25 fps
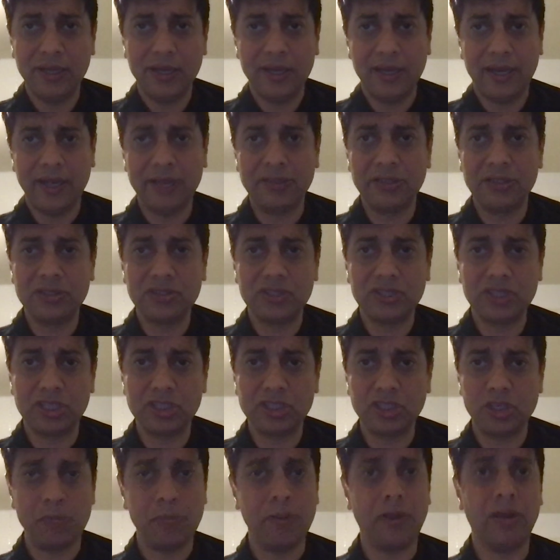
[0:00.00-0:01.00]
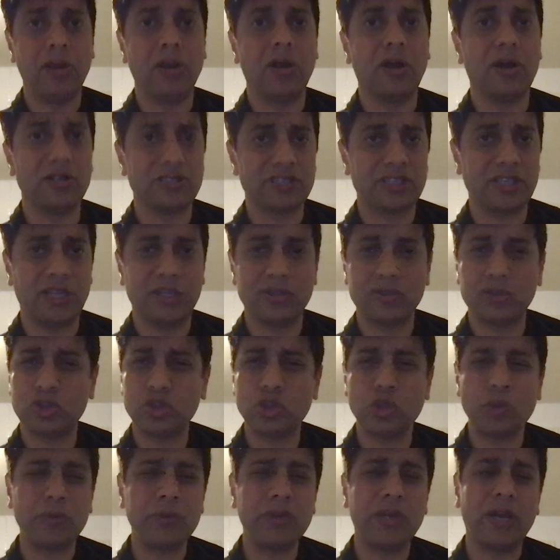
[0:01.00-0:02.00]
and the church, you'll be lost. There are
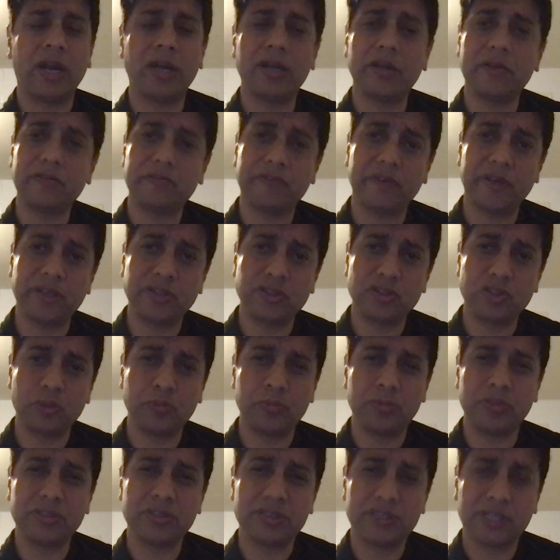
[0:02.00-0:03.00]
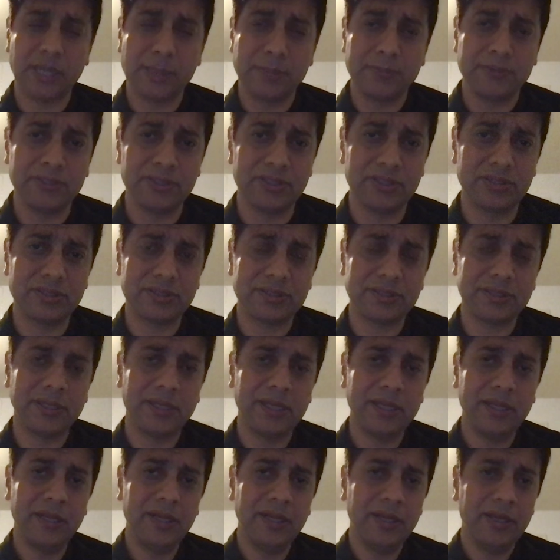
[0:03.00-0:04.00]
so many artifacts, so many sculptures.
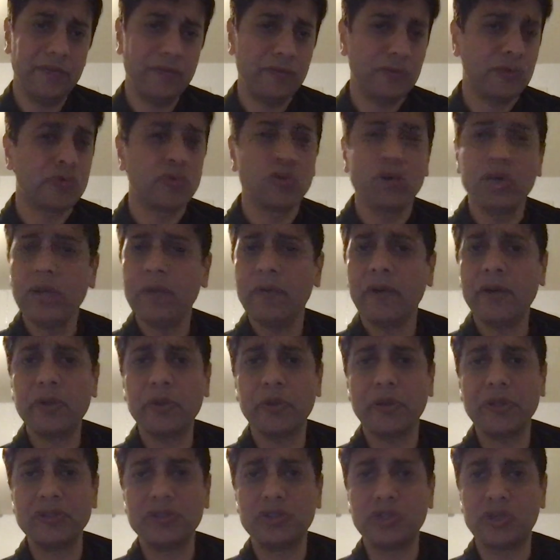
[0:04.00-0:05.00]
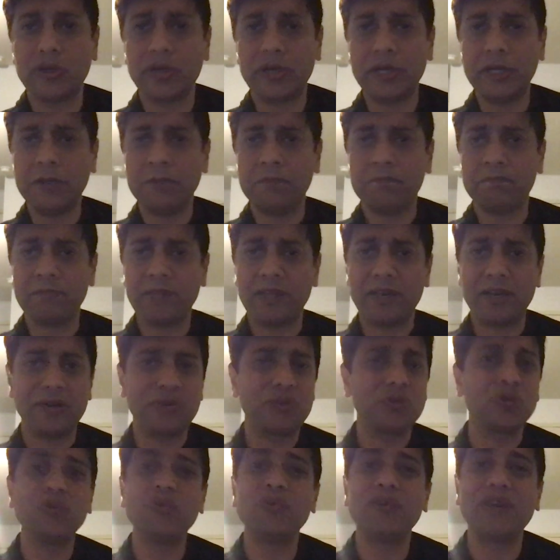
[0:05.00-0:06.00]
If you truly want to enjoy it, there are
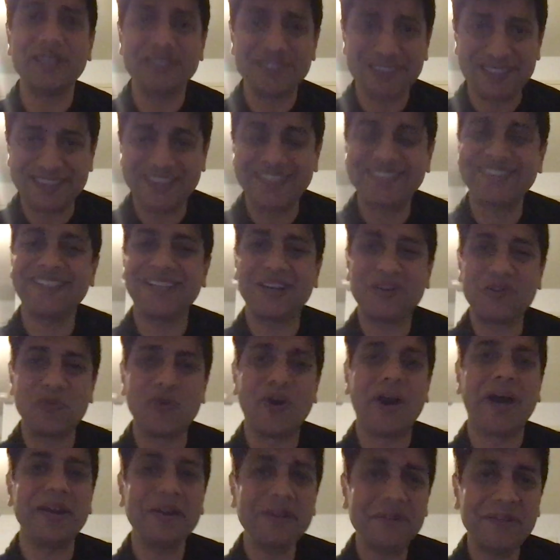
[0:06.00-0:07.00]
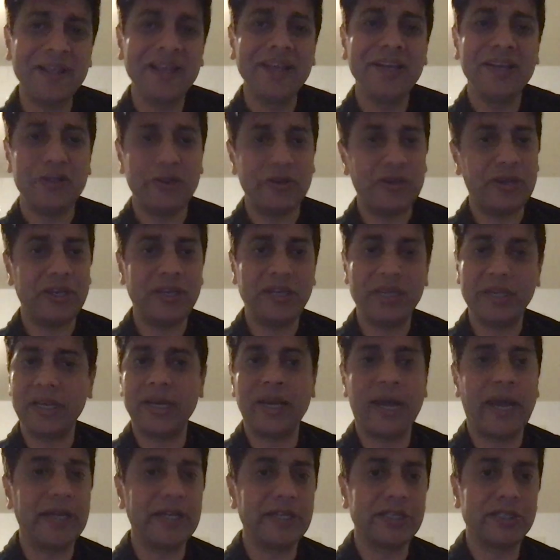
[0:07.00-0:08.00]
two ways. As I said, one, you can take a
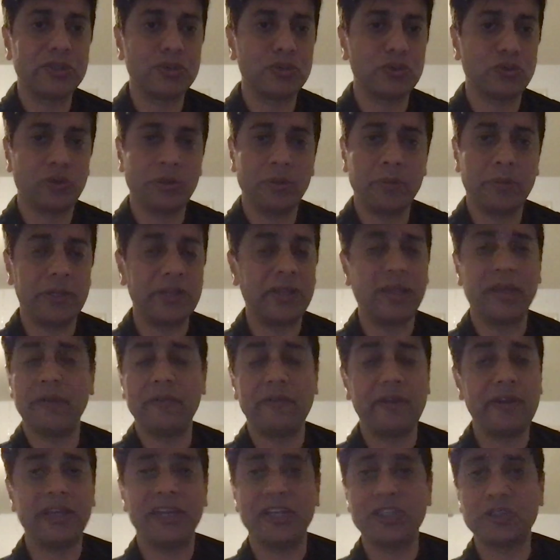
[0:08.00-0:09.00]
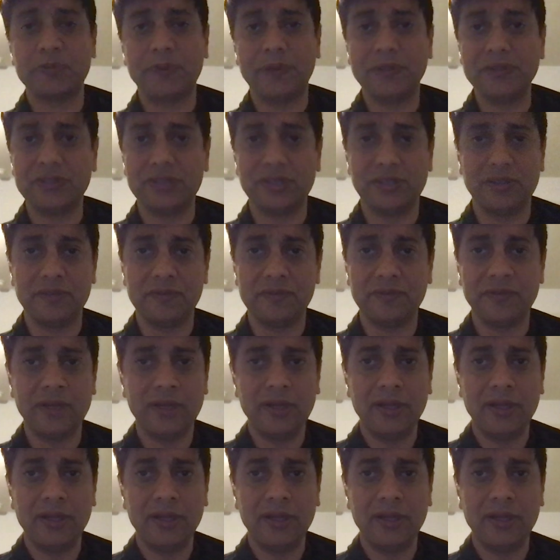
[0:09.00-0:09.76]
guided tour, but they are very expensive.